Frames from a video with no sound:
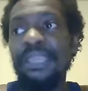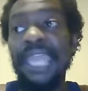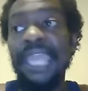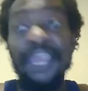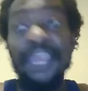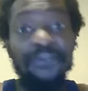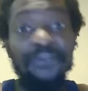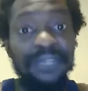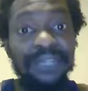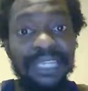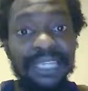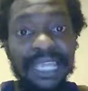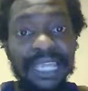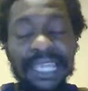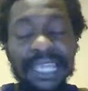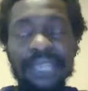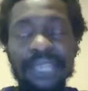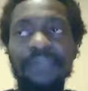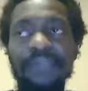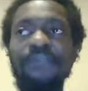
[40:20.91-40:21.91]
every
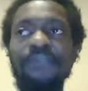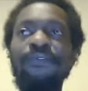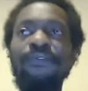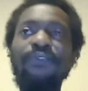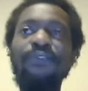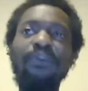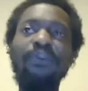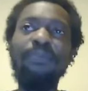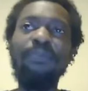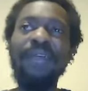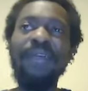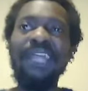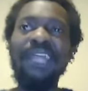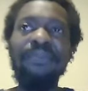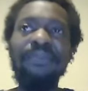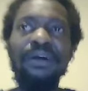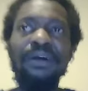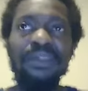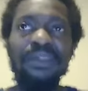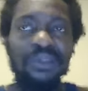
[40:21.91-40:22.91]
day, for probably
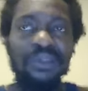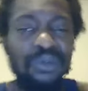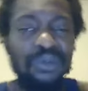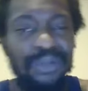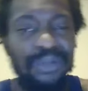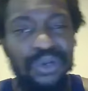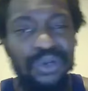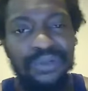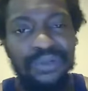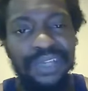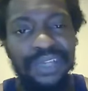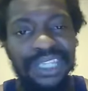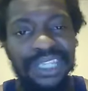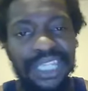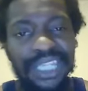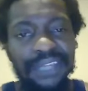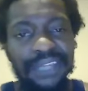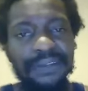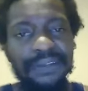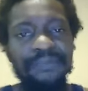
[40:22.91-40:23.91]
about a little bit over a
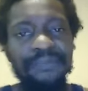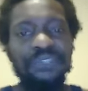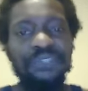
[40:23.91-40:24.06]
year.